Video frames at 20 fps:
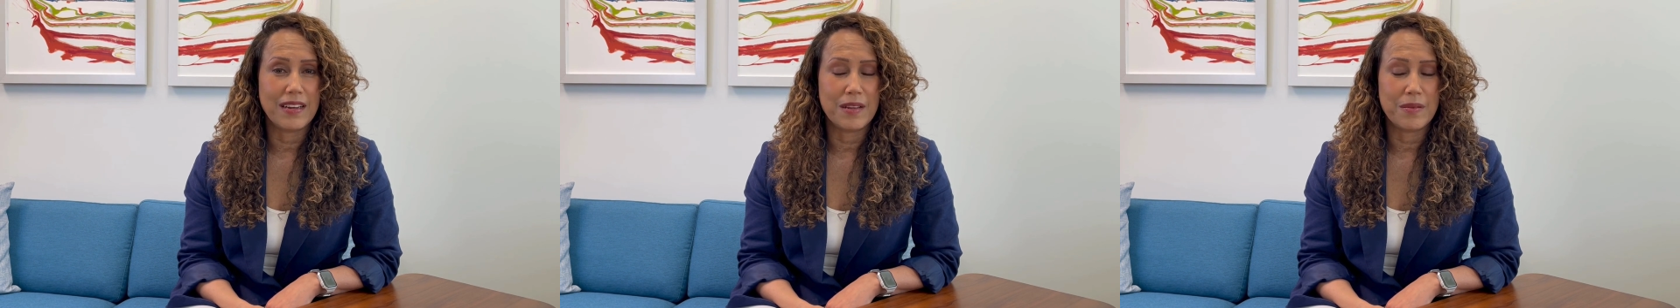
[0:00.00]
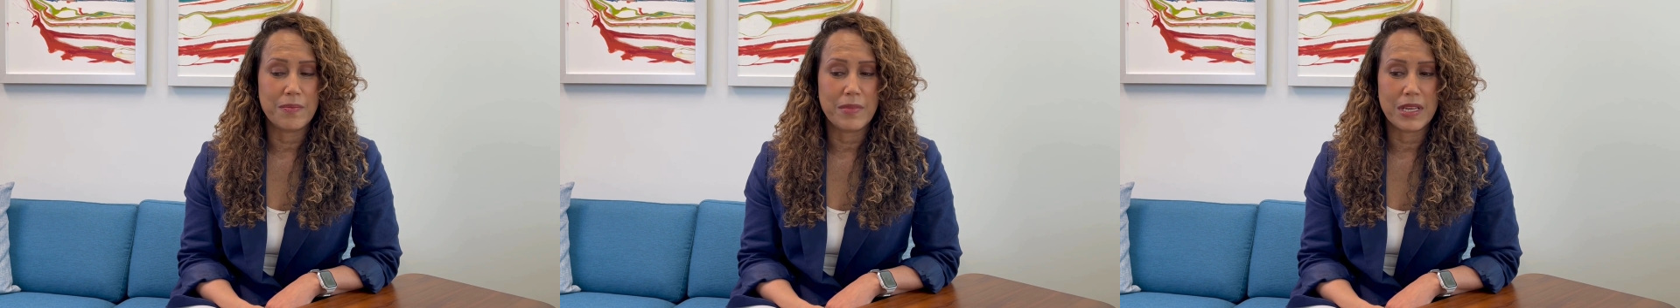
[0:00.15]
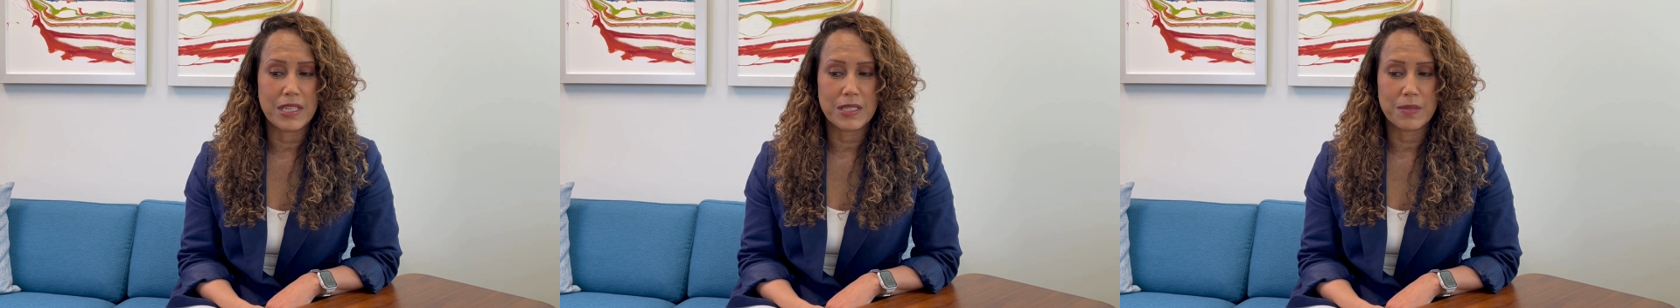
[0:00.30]
and
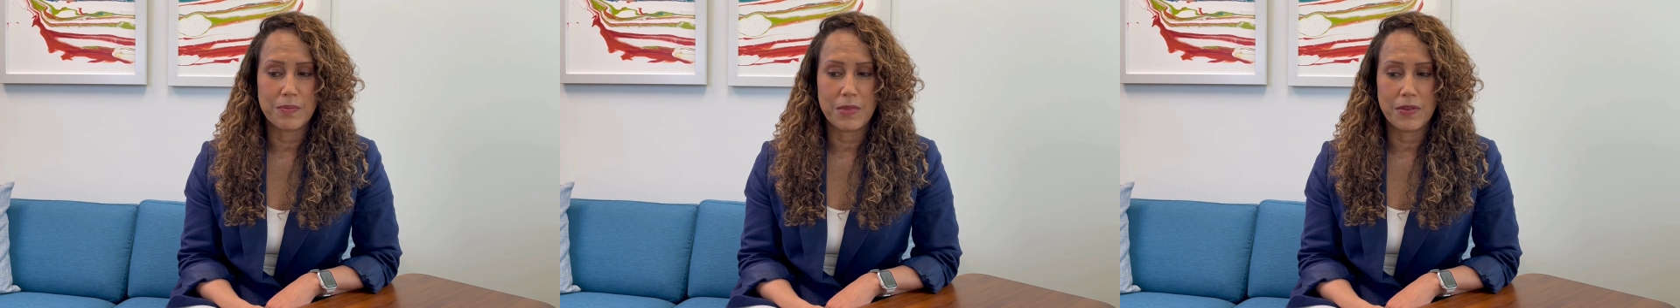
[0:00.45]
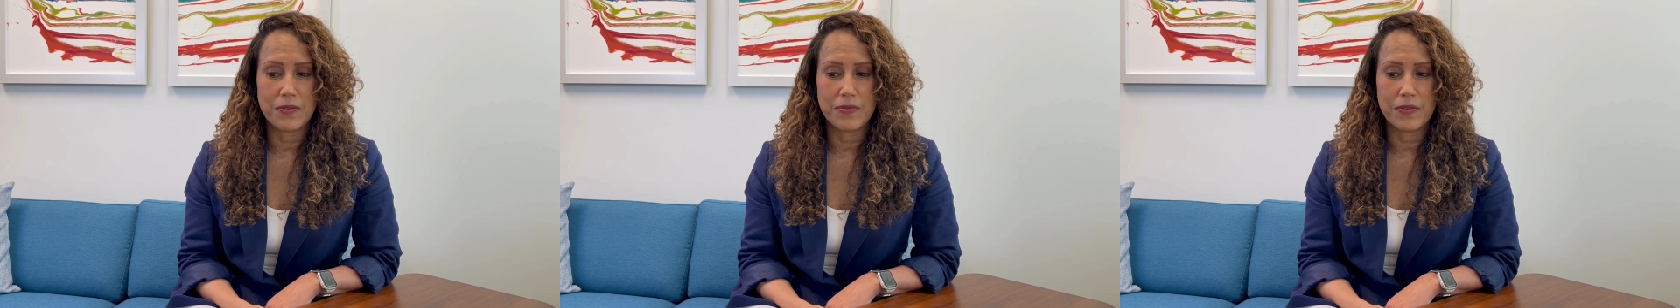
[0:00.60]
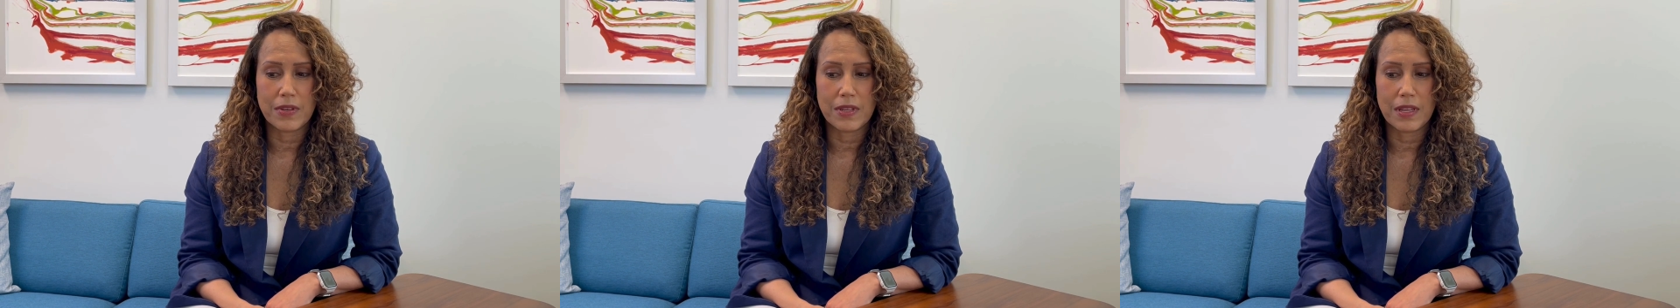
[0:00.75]
it makes
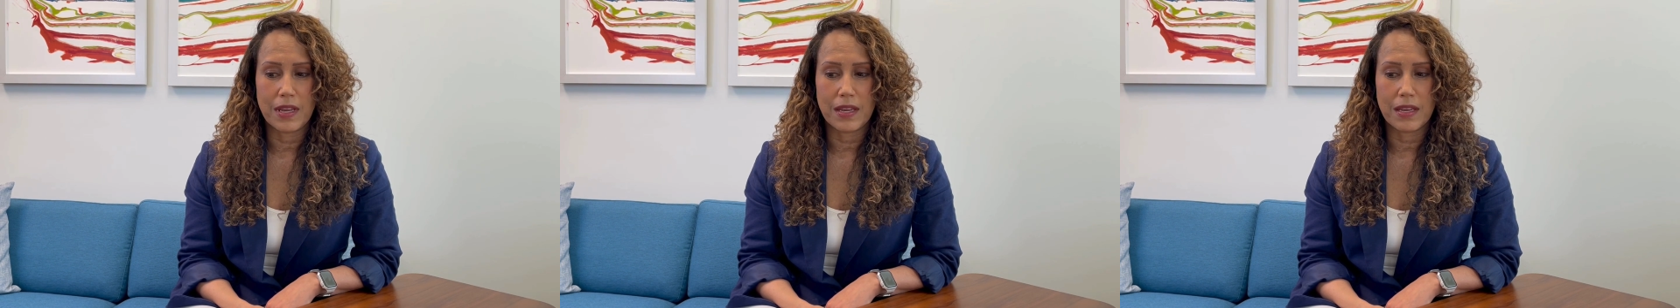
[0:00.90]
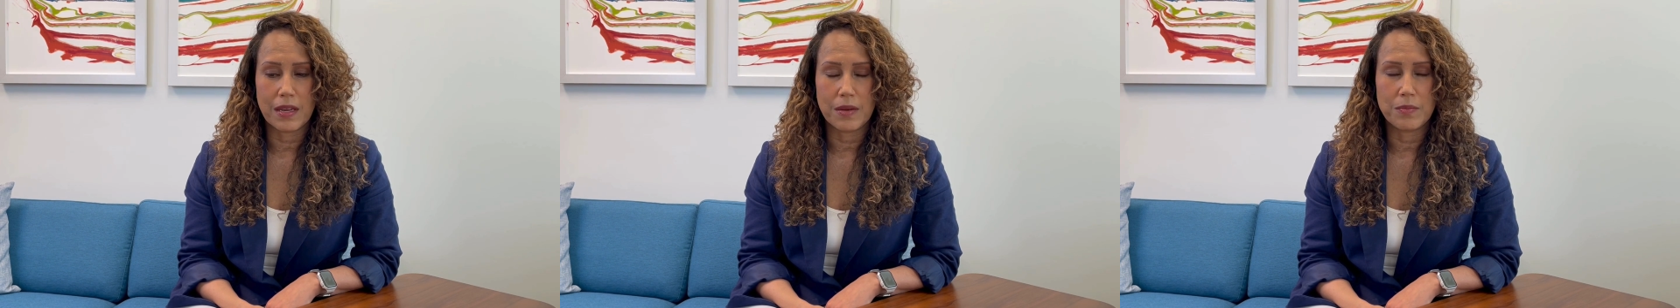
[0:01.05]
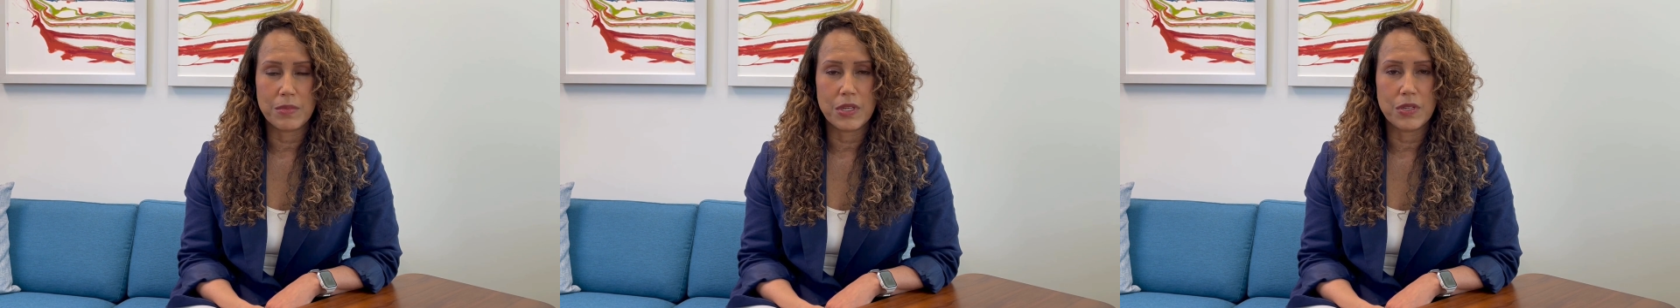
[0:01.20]
me feel
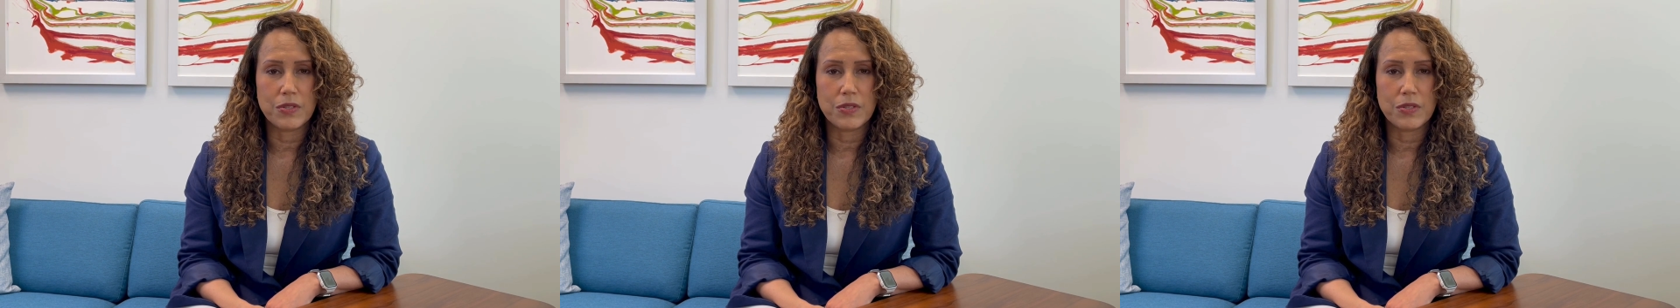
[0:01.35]
like I'm